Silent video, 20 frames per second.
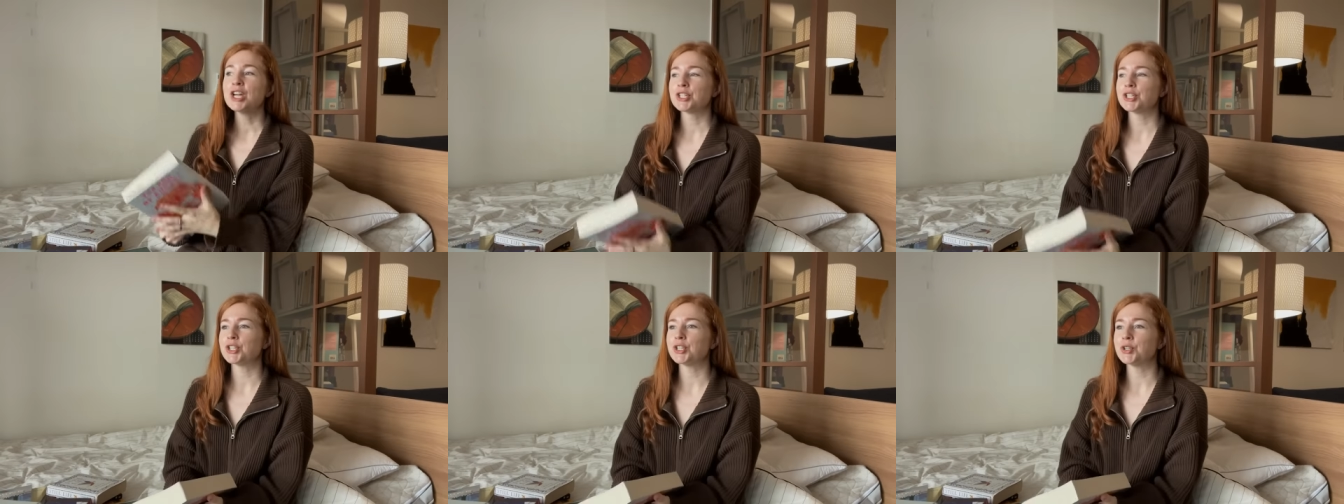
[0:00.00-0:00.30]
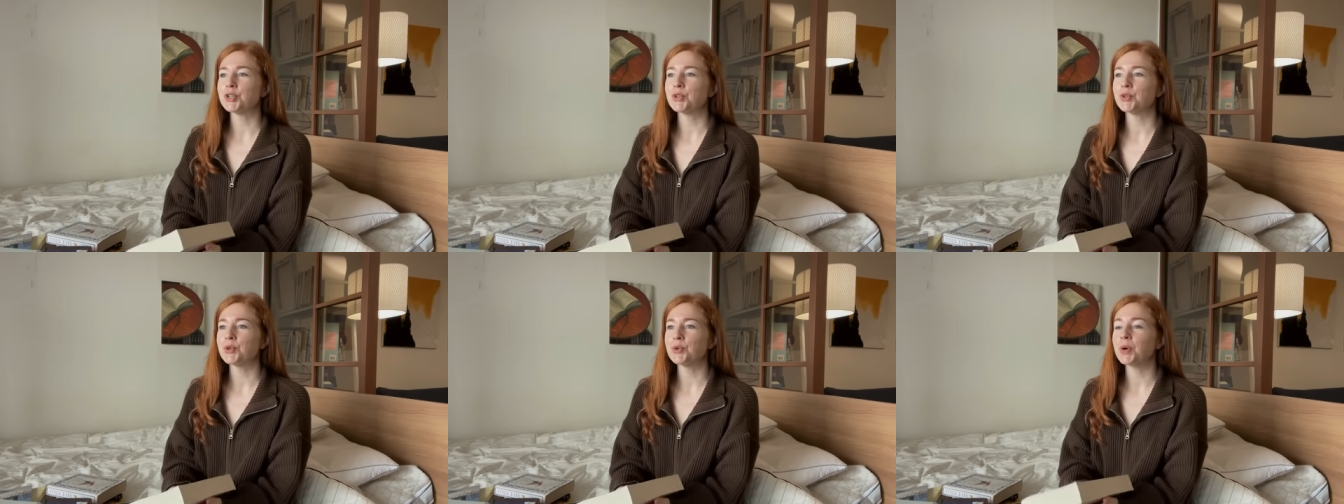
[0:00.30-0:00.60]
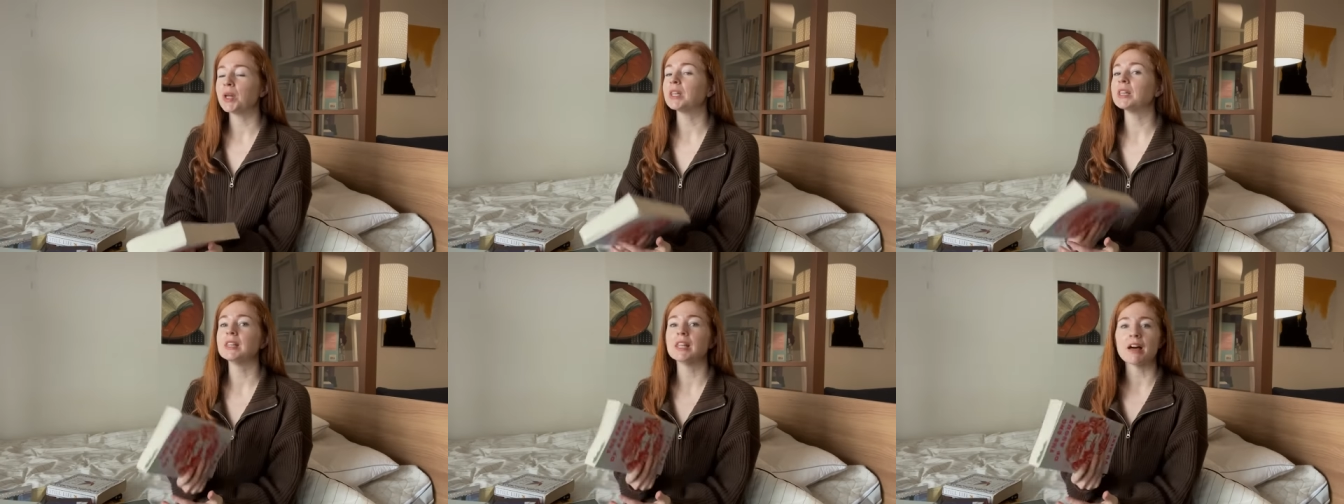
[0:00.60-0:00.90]
to
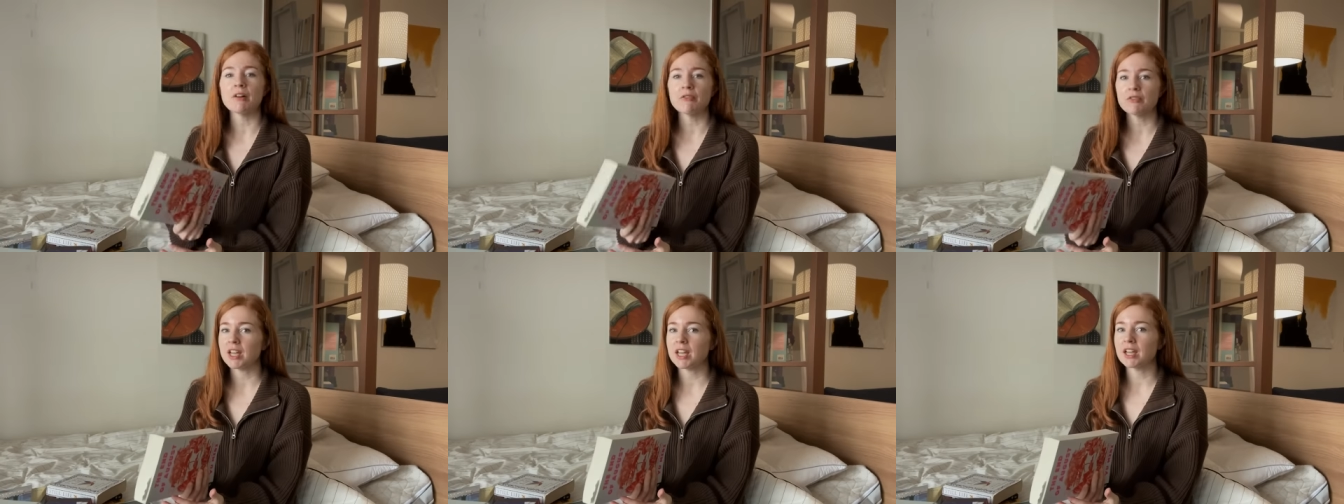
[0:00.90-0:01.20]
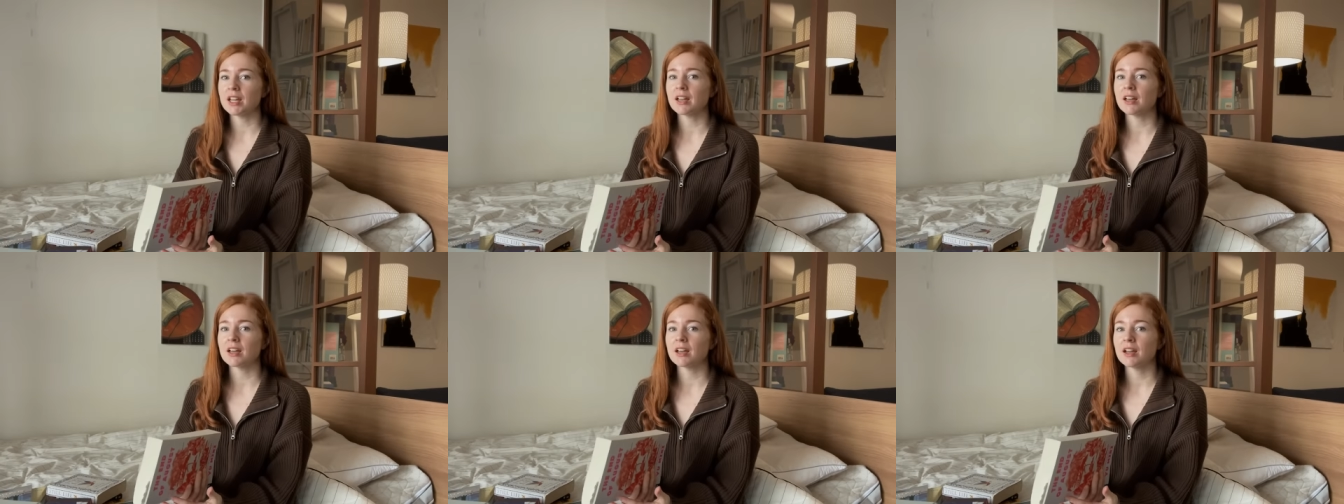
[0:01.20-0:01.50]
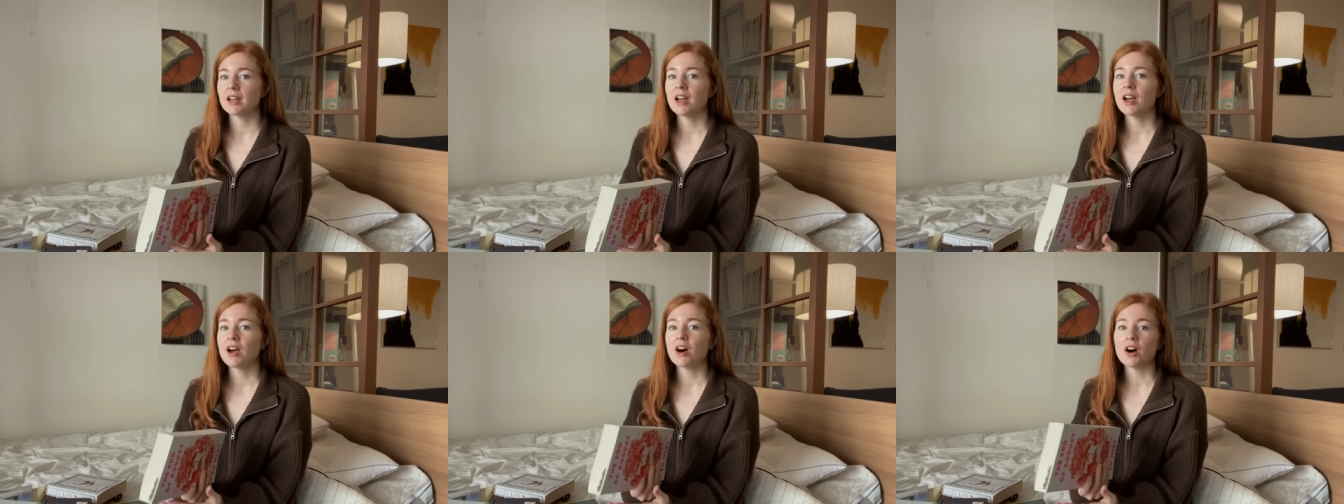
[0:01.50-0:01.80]

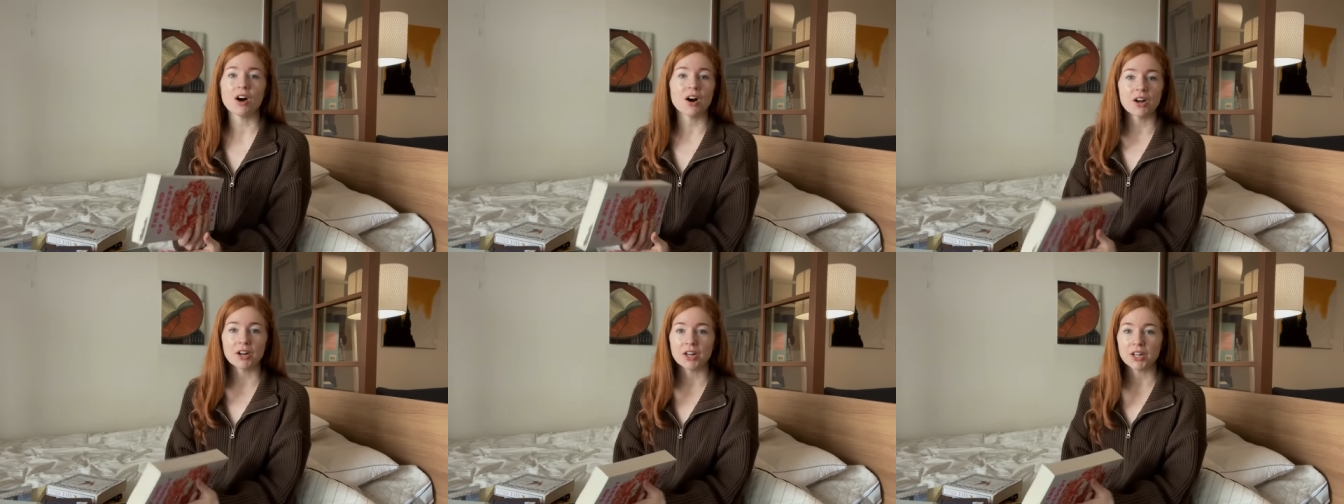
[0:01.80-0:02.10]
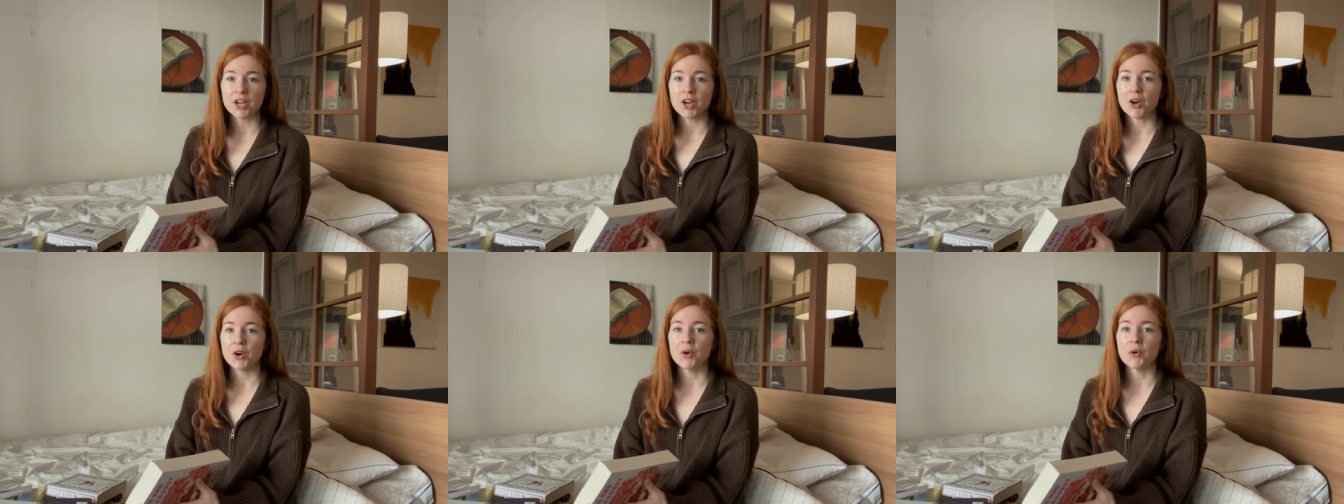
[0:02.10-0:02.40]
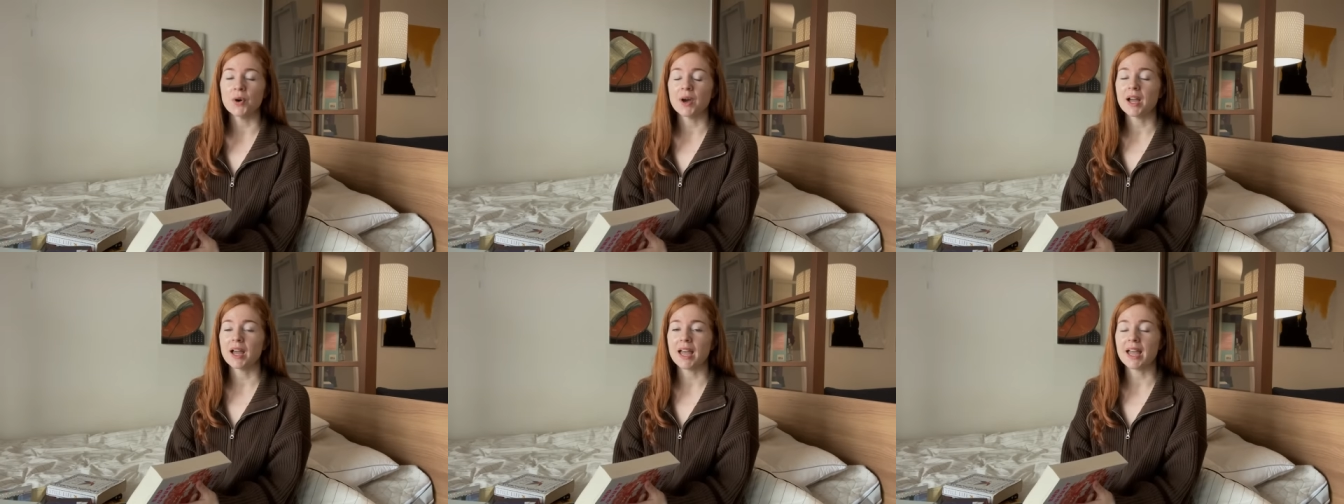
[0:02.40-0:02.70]
loving
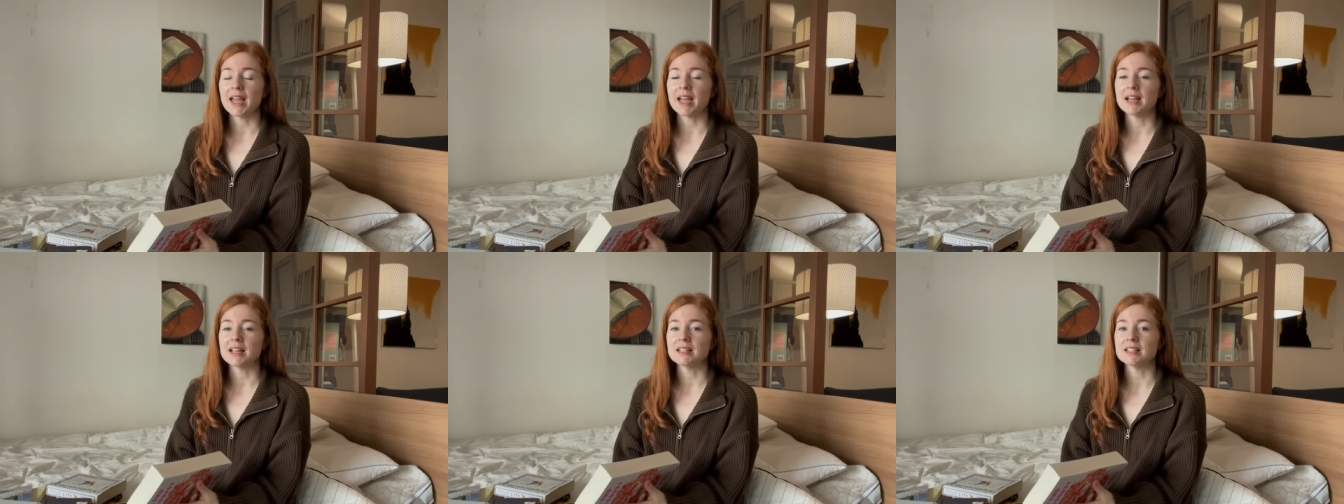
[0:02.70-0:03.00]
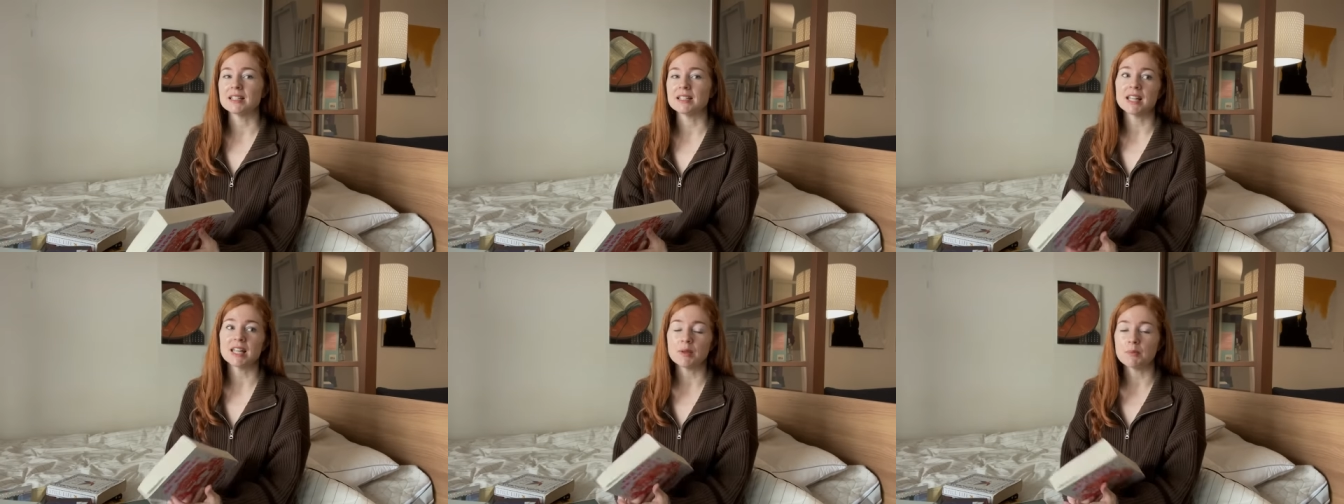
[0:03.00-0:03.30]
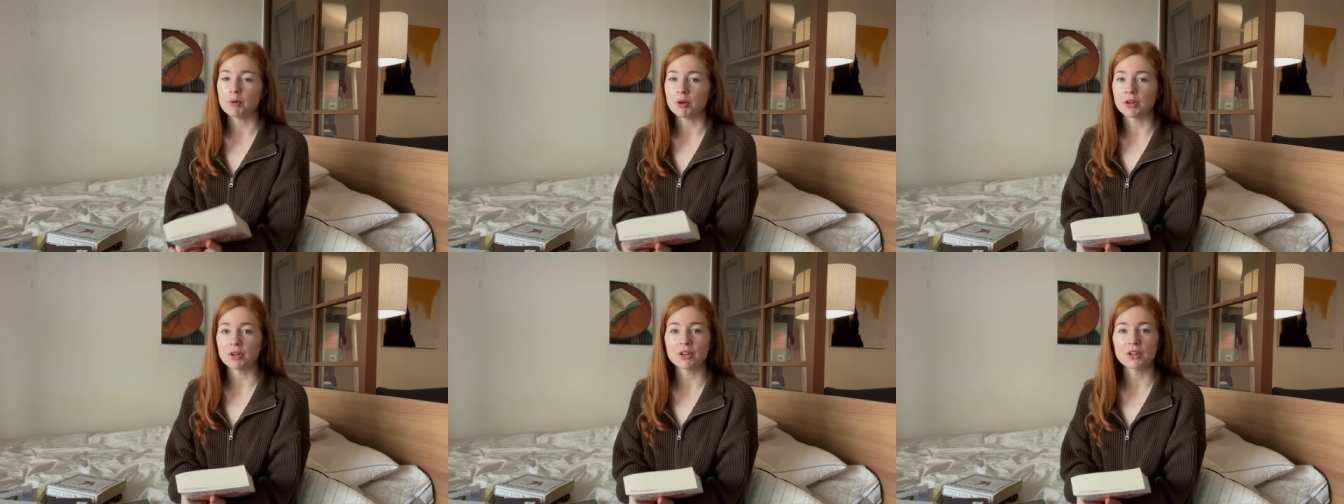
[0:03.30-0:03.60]
audio and
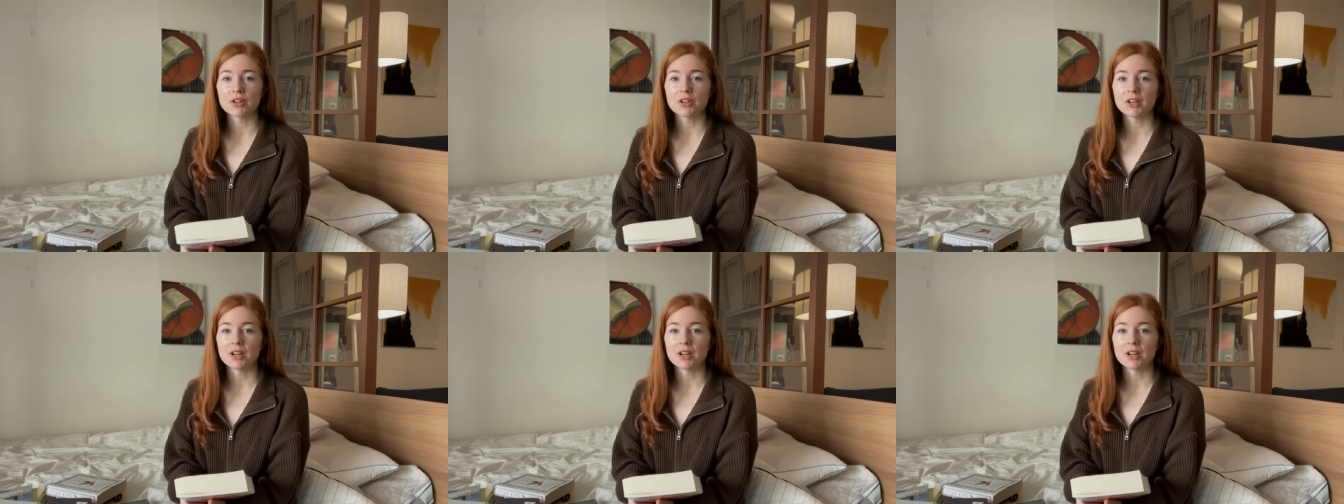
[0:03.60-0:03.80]
ebook